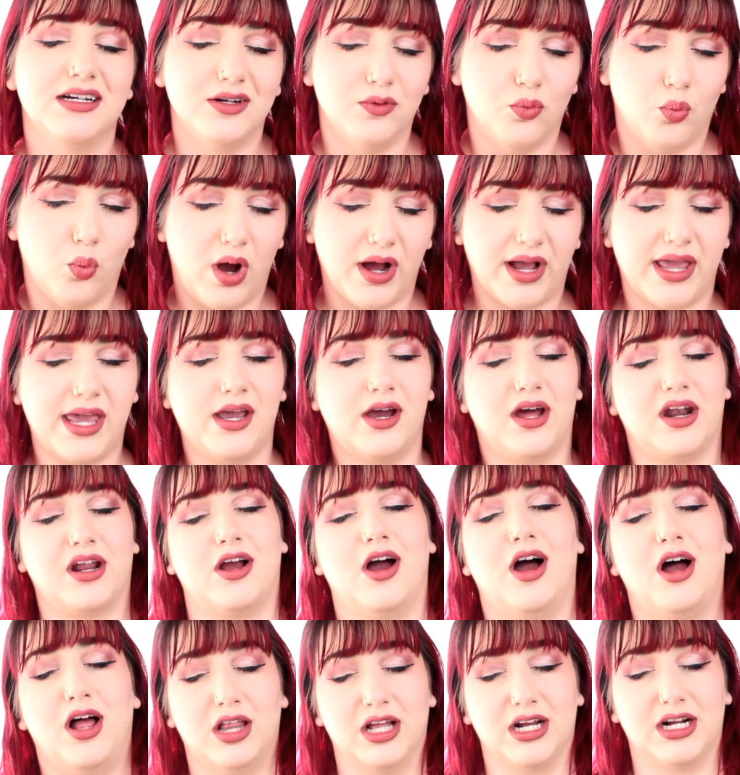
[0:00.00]
Walking on a
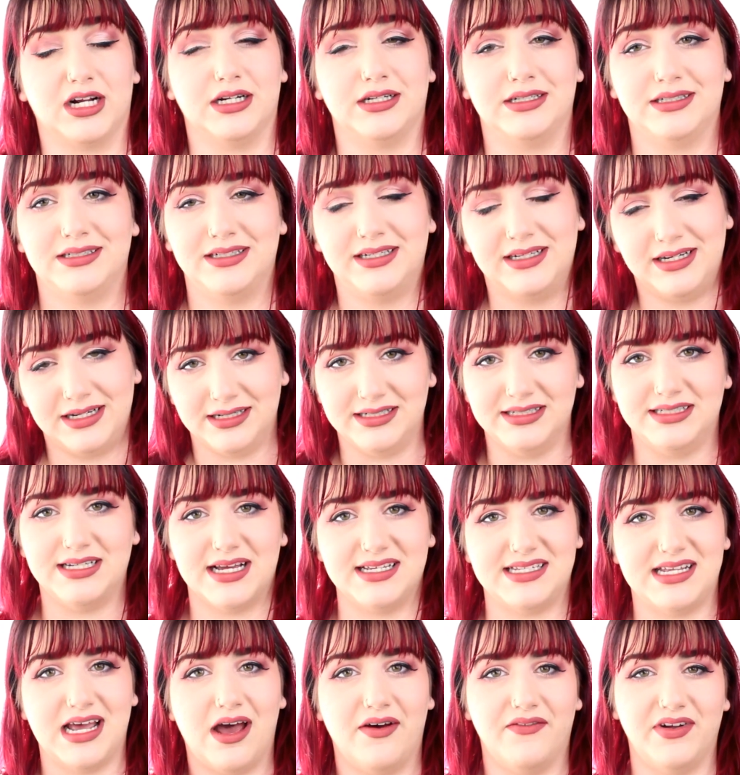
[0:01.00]
collar
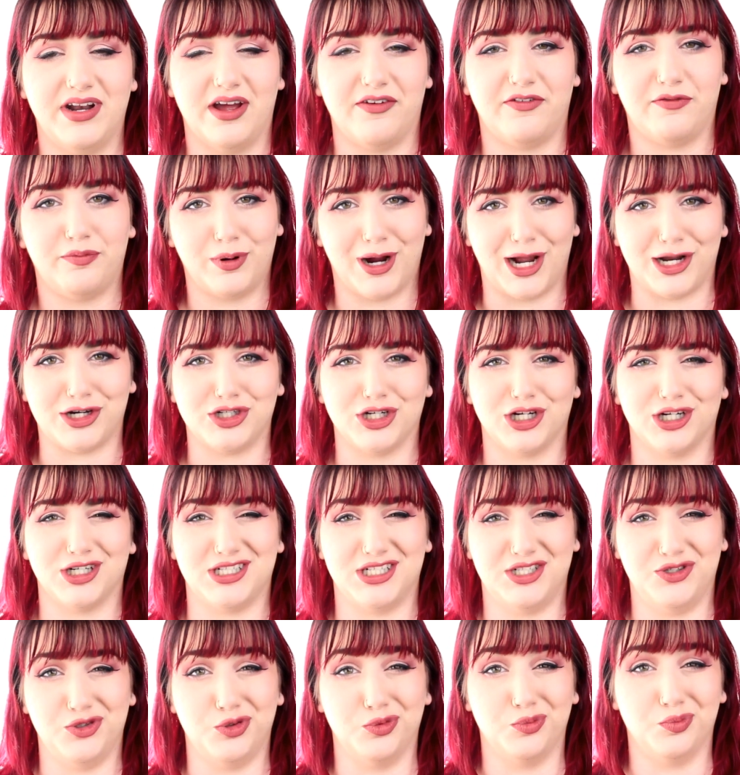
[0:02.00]
does have enough pressure
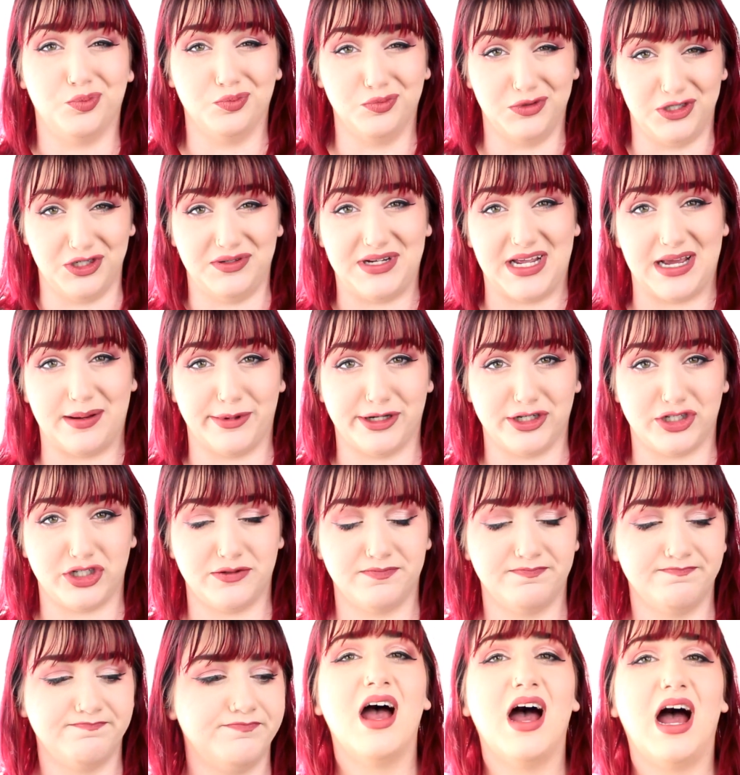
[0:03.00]
to do
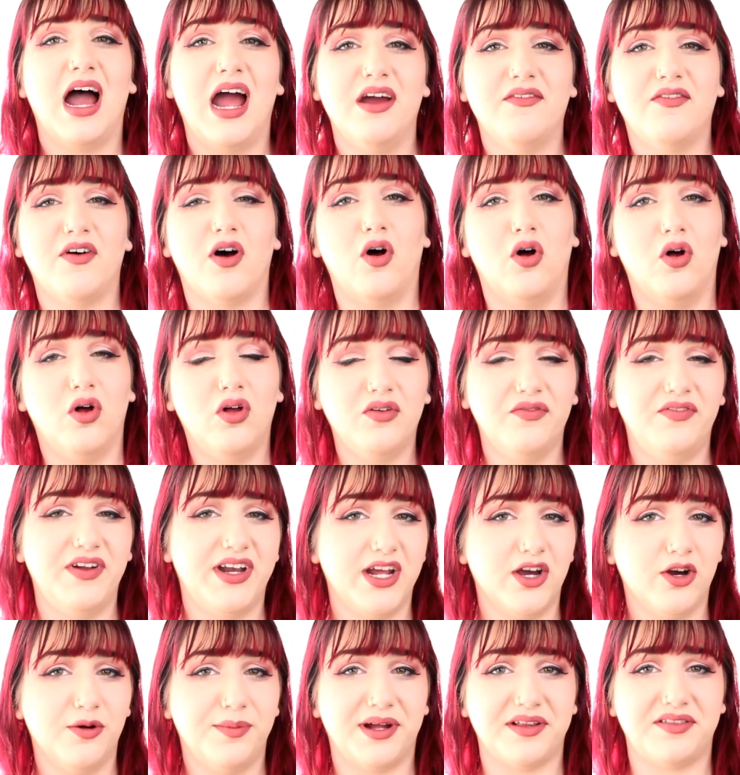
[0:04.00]
damage. I have a whole
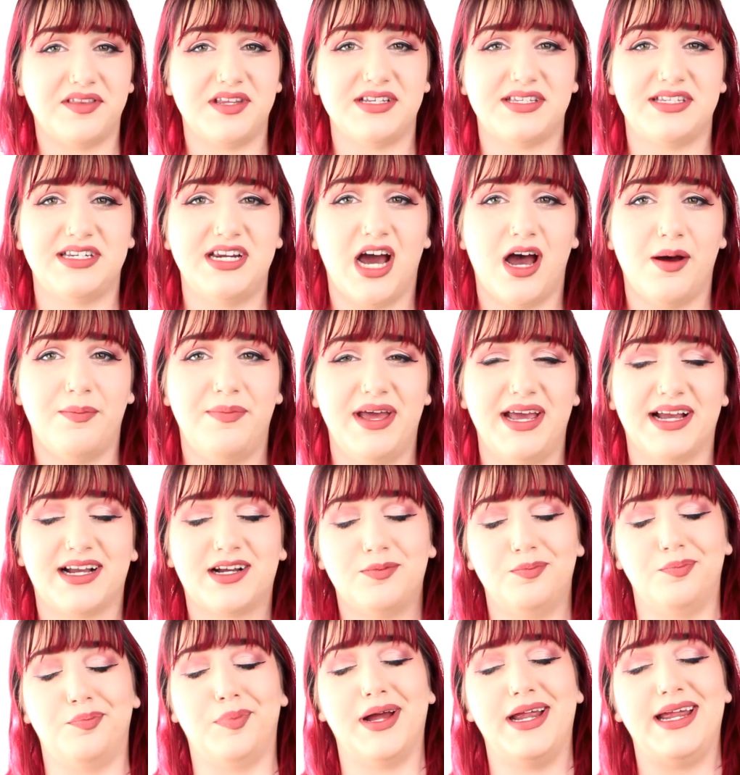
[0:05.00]
video about this topic,
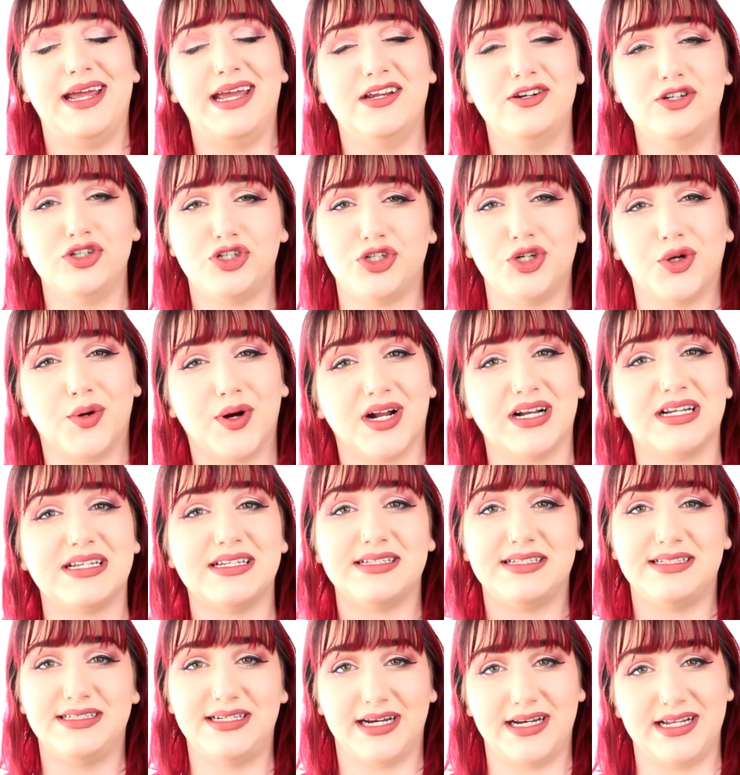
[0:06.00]
but in short,
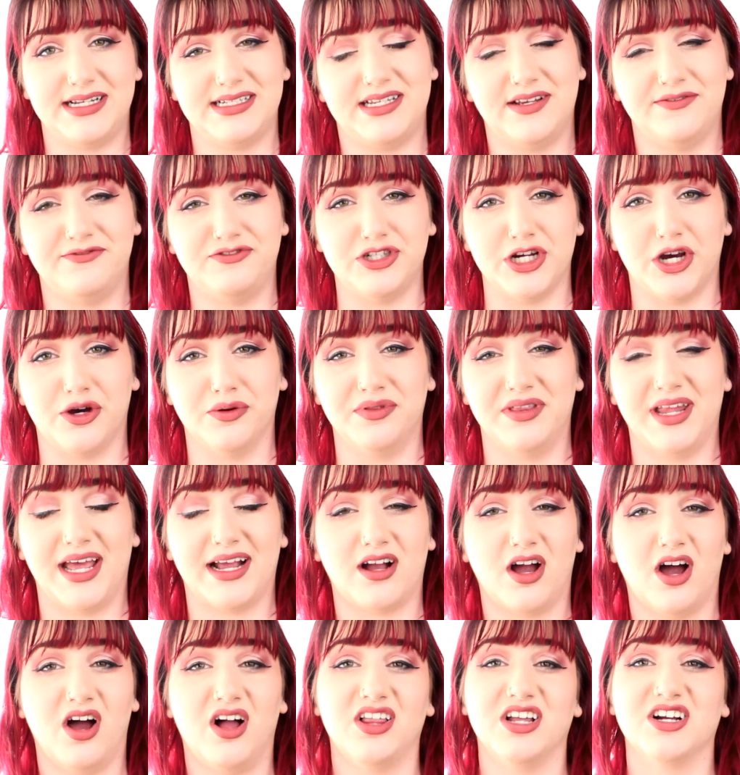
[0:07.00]
studies have shown that
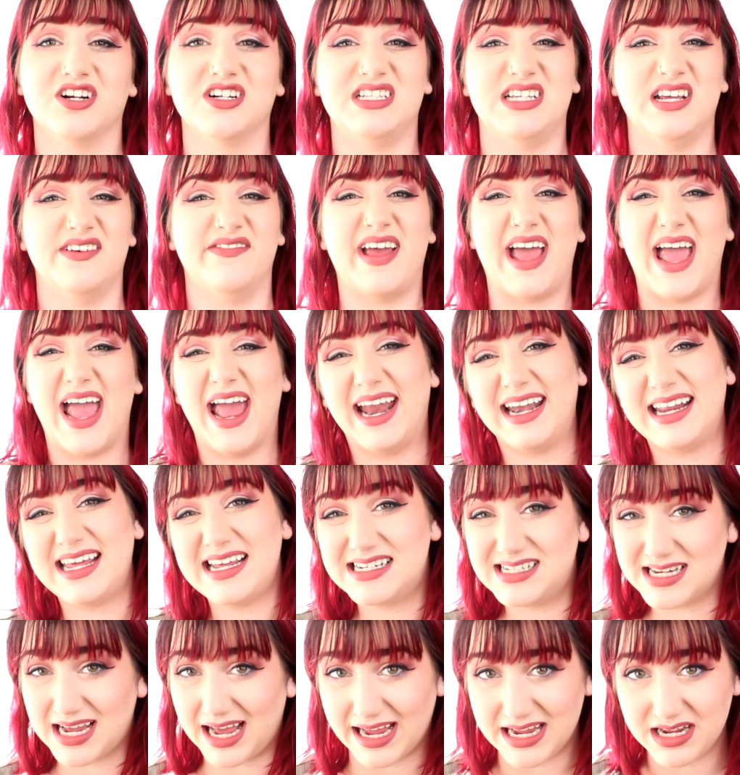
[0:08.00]
collars of any
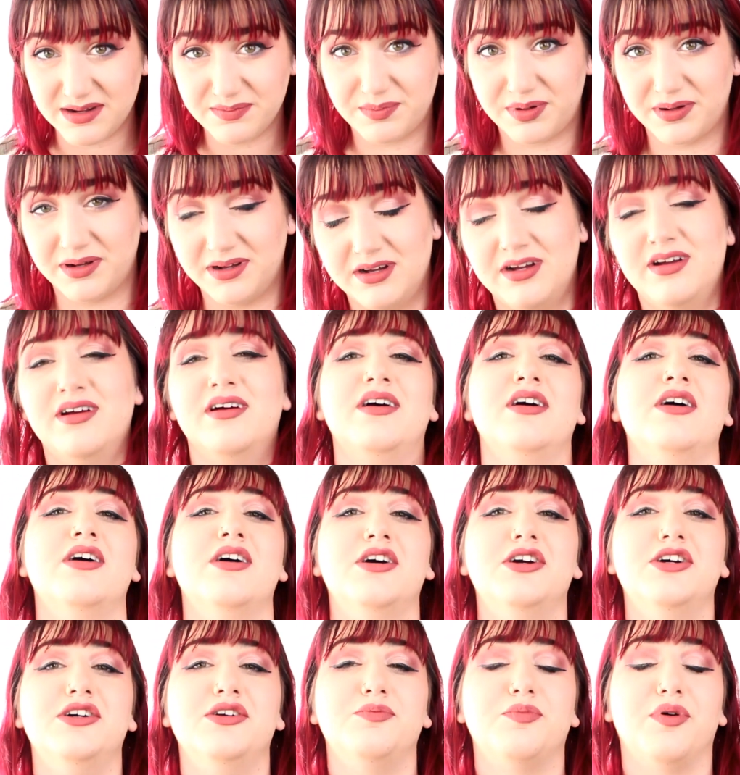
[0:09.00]
type
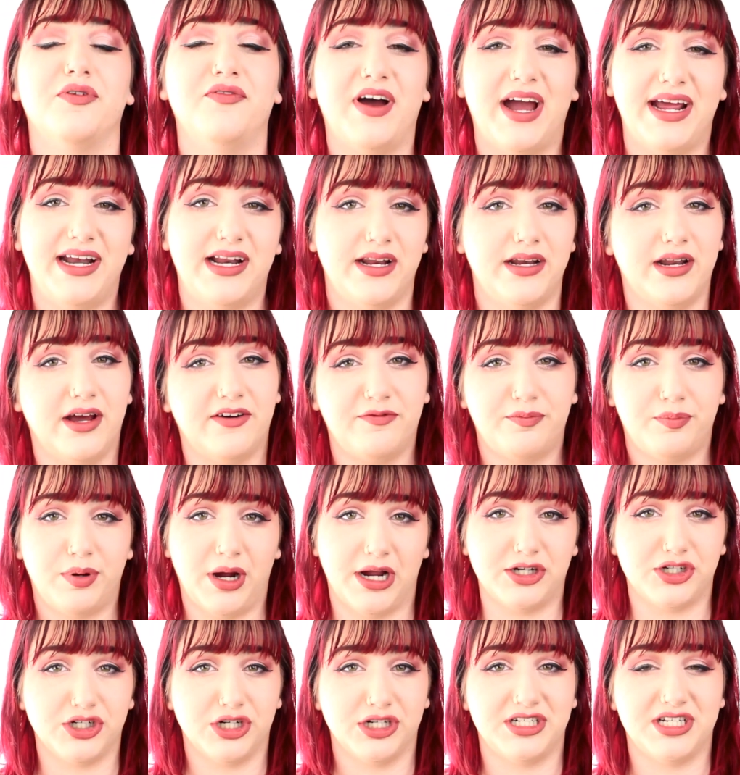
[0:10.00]
provide enough
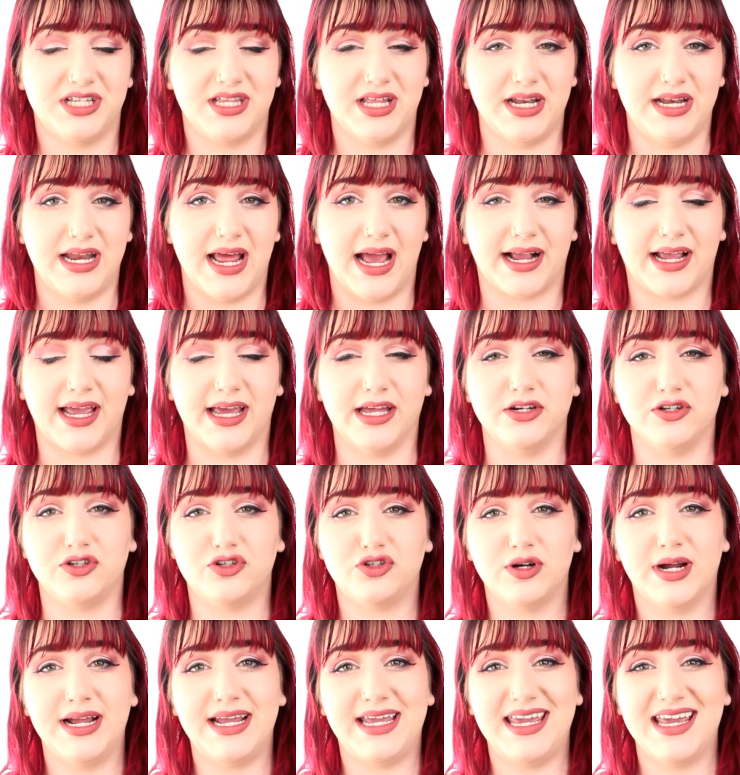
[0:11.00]
pressure to the neck and
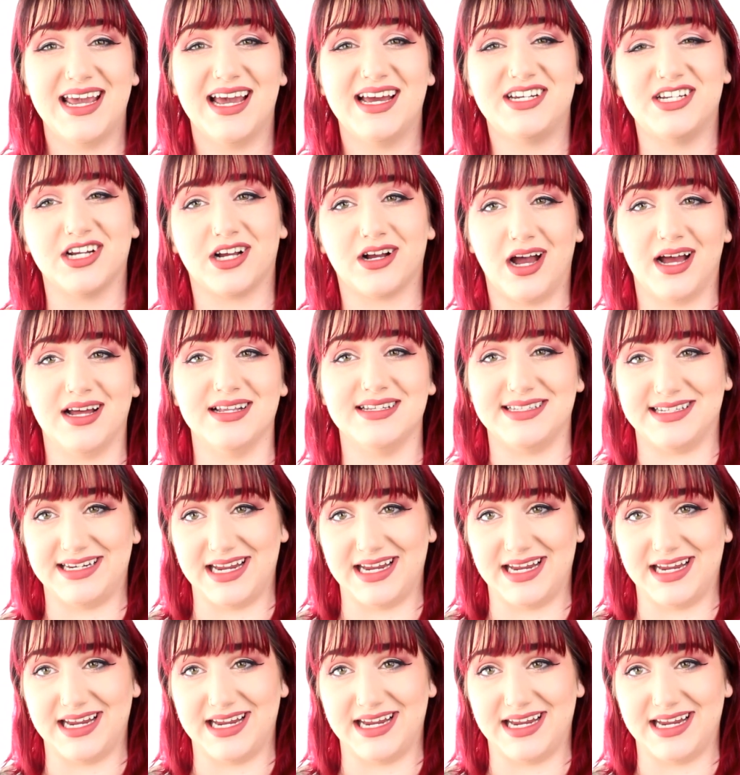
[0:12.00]
trachea to cause